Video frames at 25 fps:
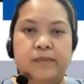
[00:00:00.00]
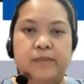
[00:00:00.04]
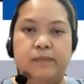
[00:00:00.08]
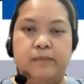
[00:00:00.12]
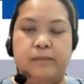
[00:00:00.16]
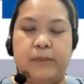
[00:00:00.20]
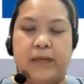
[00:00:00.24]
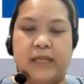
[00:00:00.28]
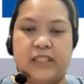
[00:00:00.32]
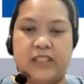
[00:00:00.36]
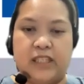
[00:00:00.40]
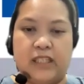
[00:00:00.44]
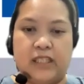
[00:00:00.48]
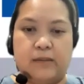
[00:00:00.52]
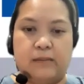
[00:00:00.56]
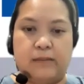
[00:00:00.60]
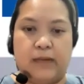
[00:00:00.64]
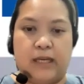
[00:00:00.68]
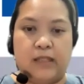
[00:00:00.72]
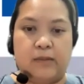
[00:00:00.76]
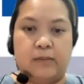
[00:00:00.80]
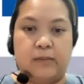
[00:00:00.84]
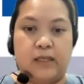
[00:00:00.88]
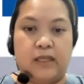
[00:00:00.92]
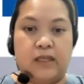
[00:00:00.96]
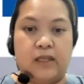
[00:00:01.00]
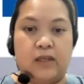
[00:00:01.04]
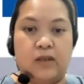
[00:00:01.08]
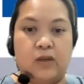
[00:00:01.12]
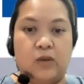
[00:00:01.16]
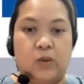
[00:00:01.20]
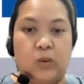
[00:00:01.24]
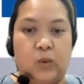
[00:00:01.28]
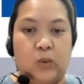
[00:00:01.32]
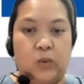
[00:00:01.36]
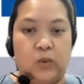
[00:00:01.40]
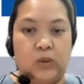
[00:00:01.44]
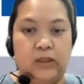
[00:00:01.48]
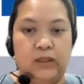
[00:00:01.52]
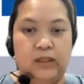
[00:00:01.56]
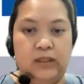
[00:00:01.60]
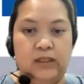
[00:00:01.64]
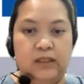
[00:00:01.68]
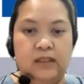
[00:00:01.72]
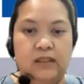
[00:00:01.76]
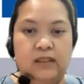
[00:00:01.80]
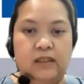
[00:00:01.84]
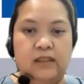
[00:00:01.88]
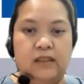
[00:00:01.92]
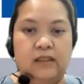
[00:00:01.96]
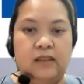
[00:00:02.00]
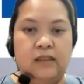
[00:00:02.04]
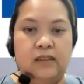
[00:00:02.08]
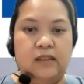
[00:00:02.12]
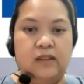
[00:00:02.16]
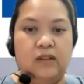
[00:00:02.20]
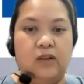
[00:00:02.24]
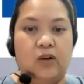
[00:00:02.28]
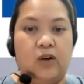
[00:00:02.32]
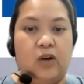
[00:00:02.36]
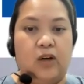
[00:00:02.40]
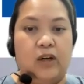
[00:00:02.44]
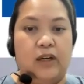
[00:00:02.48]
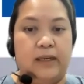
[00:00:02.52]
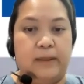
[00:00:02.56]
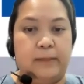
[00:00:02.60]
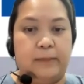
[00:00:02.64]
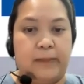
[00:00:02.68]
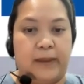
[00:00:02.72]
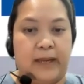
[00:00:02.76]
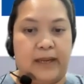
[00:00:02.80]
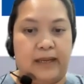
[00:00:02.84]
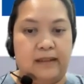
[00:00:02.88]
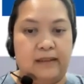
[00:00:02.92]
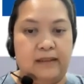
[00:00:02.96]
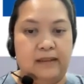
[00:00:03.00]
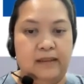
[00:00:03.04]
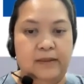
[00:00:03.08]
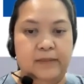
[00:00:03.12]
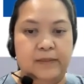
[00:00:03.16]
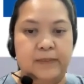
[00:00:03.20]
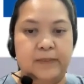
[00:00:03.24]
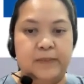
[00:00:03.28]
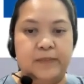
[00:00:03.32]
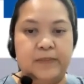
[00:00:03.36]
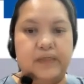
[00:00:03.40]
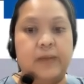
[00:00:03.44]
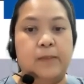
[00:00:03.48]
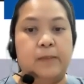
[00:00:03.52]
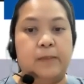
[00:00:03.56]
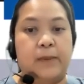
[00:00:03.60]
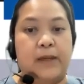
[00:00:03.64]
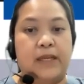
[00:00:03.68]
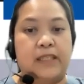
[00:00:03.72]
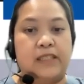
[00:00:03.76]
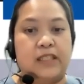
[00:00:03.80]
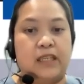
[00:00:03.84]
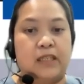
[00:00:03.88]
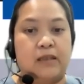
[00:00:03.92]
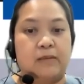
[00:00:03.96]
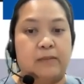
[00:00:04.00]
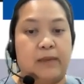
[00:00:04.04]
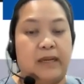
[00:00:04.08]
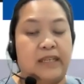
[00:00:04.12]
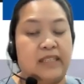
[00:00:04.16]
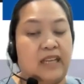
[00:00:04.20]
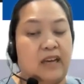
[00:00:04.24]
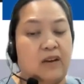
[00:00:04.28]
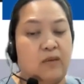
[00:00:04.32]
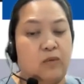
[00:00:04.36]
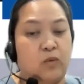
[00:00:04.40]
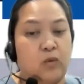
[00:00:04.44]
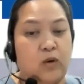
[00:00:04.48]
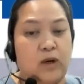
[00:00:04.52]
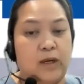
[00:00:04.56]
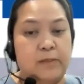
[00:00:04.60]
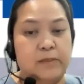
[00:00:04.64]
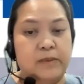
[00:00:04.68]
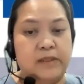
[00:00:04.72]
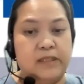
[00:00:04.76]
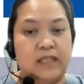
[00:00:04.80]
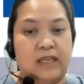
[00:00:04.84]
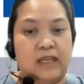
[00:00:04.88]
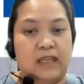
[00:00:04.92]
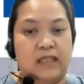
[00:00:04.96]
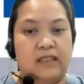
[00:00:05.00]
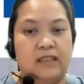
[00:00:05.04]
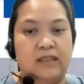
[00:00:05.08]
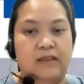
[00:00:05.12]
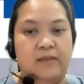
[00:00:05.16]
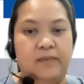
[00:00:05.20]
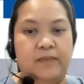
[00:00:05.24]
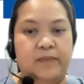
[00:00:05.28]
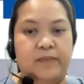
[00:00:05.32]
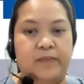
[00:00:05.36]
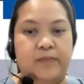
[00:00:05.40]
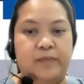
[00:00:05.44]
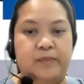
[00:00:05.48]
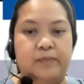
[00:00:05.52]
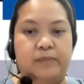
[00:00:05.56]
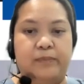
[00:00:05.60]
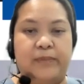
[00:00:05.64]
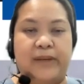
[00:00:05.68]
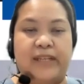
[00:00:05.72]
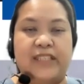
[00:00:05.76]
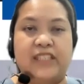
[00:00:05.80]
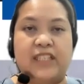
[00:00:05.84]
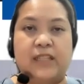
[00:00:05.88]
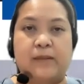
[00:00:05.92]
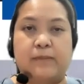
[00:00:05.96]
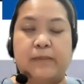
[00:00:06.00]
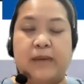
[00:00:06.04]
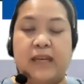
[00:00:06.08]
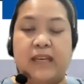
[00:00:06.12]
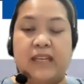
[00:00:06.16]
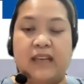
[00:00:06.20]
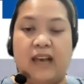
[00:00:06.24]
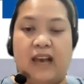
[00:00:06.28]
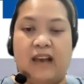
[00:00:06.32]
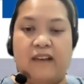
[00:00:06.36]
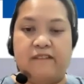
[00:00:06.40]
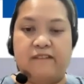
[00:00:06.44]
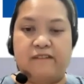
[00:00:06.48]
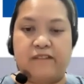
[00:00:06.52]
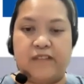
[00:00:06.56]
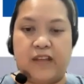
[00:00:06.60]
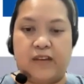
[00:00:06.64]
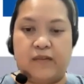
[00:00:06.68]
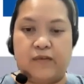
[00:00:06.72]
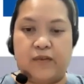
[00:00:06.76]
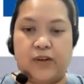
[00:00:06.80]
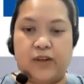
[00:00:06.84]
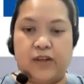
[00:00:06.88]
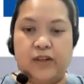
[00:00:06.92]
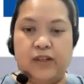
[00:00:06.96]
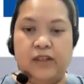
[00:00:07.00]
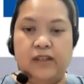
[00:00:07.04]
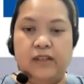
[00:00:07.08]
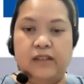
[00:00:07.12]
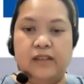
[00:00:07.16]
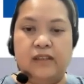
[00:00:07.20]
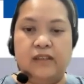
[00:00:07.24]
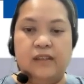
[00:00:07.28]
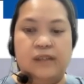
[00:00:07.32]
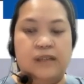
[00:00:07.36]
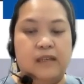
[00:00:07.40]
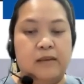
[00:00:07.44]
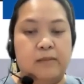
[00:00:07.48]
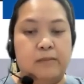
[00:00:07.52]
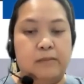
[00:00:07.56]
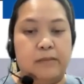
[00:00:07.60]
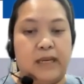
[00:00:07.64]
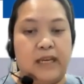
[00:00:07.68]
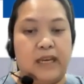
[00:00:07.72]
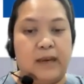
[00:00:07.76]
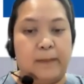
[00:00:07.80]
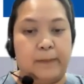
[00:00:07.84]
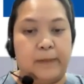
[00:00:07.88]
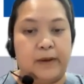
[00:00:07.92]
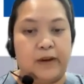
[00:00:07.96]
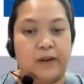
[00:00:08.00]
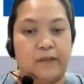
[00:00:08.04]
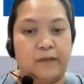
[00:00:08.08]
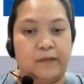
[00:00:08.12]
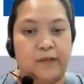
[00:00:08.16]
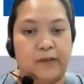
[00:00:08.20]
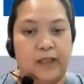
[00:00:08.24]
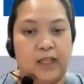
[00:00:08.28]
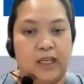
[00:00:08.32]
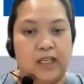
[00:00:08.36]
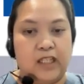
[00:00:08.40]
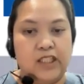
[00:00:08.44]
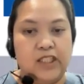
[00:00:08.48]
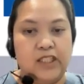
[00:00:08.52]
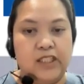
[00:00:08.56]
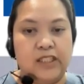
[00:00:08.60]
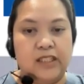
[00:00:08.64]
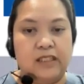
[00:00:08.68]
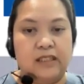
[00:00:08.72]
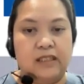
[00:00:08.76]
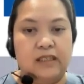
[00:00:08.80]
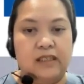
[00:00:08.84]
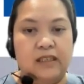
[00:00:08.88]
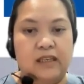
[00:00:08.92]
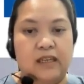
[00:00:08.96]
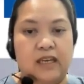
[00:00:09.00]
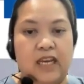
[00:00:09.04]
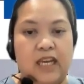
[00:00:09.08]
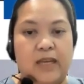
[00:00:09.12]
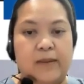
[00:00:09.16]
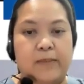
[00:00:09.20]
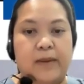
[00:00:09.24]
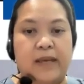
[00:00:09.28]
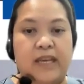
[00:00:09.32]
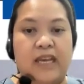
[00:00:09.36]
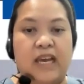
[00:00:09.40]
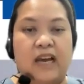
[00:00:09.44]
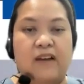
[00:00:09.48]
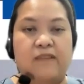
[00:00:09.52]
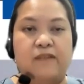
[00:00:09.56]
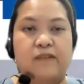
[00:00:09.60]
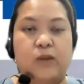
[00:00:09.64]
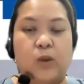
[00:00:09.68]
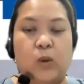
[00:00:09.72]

patient might be cool and pale, patient might have warm skin, patient may have fever, may appear flushed, and may have